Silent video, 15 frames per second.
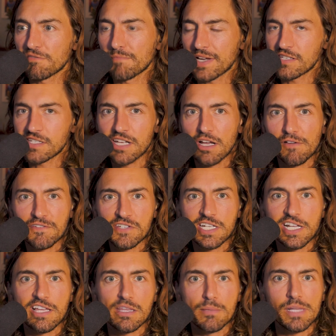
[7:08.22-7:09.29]
of myself
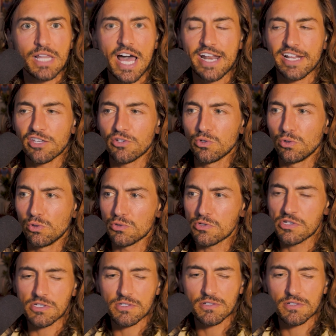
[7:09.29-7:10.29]
singing the melodic ooze.